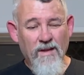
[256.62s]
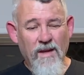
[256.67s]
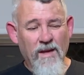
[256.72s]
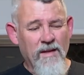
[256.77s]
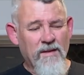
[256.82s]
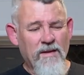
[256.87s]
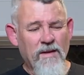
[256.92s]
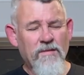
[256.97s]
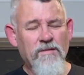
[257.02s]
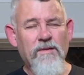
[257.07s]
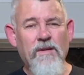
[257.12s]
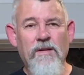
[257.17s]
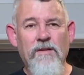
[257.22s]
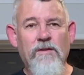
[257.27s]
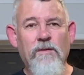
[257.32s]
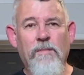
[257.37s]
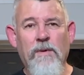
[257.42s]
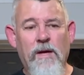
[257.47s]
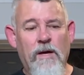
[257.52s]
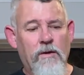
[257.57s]
It doesn't need
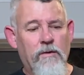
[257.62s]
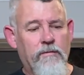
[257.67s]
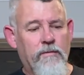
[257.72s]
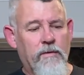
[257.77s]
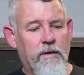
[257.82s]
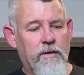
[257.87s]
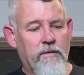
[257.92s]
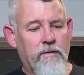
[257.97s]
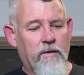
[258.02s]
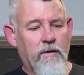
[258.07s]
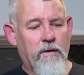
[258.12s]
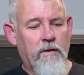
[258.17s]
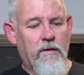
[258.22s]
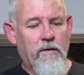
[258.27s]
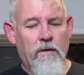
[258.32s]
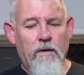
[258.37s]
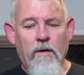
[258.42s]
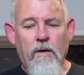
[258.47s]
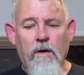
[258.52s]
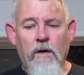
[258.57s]
to be overly tight.
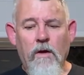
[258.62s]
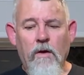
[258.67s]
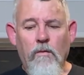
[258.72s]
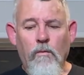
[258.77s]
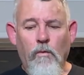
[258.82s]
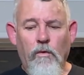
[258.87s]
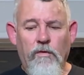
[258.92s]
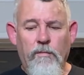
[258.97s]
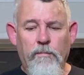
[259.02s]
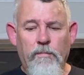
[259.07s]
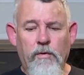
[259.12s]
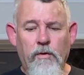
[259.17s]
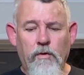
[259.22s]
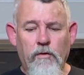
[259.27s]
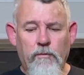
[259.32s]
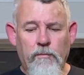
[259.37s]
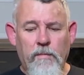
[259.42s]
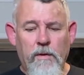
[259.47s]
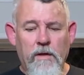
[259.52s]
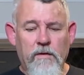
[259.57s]
With
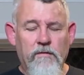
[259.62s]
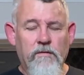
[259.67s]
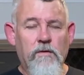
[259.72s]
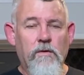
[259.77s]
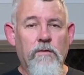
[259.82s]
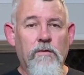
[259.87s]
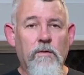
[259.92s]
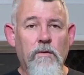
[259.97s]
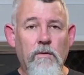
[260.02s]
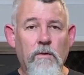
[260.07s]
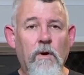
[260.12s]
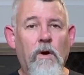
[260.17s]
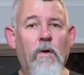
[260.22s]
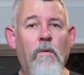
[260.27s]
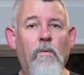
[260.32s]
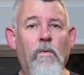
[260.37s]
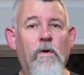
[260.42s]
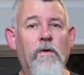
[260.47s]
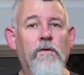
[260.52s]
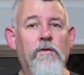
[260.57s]
Perspex, you do
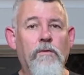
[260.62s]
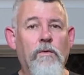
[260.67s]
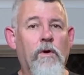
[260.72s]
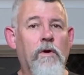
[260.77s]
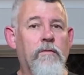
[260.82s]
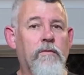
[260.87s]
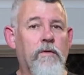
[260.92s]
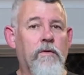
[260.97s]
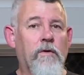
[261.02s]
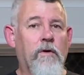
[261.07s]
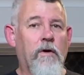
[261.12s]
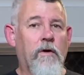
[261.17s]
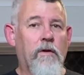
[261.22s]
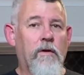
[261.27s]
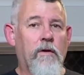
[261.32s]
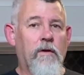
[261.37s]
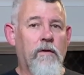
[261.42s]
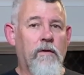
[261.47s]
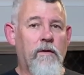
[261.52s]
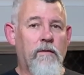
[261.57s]
not want to over
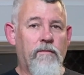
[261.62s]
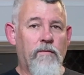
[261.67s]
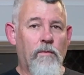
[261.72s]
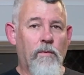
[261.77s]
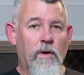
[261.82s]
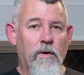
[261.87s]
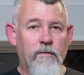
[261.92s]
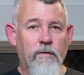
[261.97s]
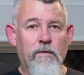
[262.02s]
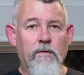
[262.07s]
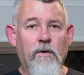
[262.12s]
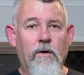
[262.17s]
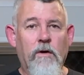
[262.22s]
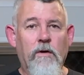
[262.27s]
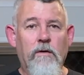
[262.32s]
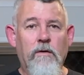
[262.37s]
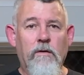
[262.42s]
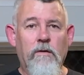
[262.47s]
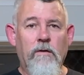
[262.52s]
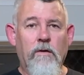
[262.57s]
tighten it. If you over
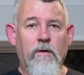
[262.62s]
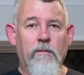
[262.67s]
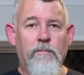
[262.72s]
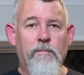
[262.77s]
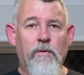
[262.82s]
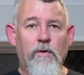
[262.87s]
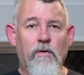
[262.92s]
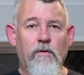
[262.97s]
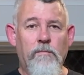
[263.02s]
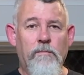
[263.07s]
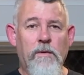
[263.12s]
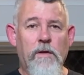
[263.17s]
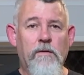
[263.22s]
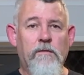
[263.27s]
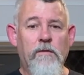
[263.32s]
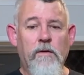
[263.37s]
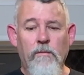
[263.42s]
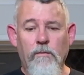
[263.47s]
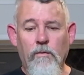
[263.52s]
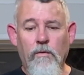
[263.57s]
tighten on
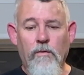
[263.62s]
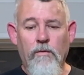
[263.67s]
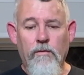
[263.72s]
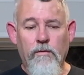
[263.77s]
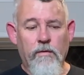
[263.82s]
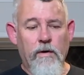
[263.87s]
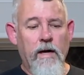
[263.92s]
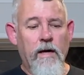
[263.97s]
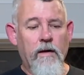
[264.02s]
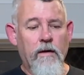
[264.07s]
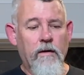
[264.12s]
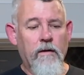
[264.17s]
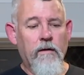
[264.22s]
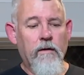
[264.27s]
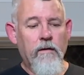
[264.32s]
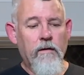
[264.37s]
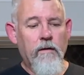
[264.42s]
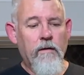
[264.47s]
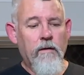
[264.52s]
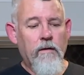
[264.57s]
Perspex, it will crack
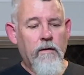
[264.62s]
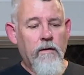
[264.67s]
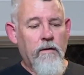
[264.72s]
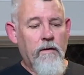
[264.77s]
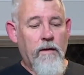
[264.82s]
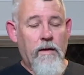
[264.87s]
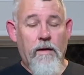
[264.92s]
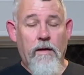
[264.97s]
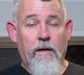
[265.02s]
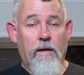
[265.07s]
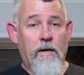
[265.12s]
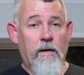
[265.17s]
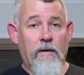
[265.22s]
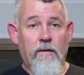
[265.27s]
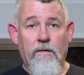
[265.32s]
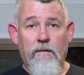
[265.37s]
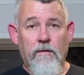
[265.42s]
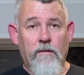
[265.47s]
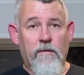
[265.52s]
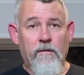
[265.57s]

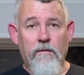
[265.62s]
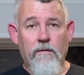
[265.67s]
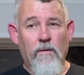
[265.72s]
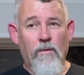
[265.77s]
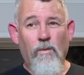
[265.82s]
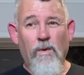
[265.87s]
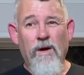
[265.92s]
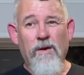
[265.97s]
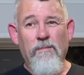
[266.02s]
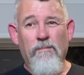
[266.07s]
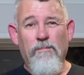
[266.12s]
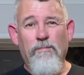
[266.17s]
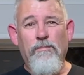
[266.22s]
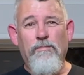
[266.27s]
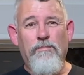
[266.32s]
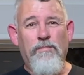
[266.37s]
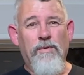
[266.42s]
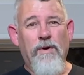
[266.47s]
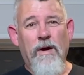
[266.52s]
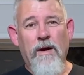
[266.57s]
and it won't
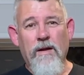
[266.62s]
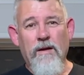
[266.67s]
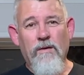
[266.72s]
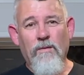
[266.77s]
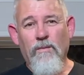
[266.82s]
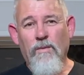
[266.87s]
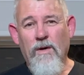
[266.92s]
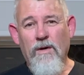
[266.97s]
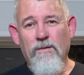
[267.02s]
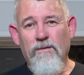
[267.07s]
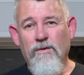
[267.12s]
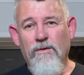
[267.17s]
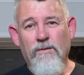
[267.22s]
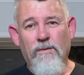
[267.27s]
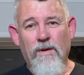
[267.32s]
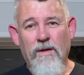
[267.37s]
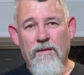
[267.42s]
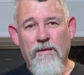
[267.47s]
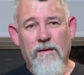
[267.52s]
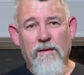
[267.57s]
break, it won't do
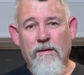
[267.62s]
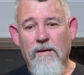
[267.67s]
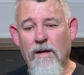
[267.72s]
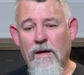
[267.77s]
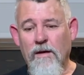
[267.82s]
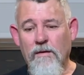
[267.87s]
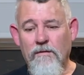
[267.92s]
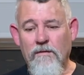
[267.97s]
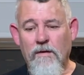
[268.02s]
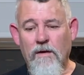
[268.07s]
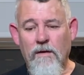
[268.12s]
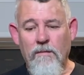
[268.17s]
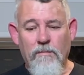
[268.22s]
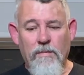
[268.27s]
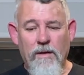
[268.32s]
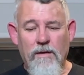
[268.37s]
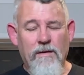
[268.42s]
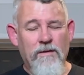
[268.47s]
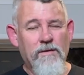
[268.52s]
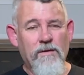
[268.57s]
anything nasty,
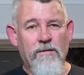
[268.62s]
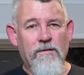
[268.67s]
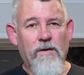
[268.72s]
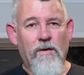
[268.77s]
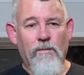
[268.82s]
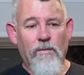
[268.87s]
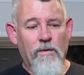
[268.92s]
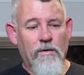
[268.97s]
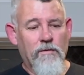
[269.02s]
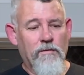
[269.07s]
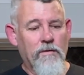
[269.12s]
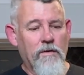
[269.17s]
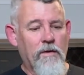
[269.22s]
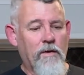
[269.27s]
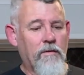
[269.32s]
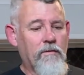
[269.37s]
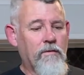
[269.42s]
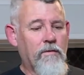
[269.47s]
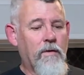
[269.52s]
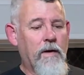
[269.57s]
but you just don't want to see
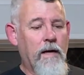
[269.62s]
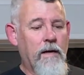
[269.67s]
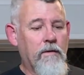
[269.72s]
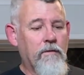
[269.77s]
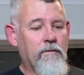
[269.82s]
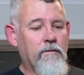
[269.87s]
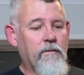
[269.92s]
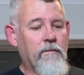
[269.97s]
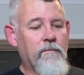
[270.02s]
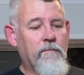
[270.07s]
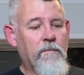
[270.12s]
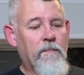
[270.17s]
those cracks.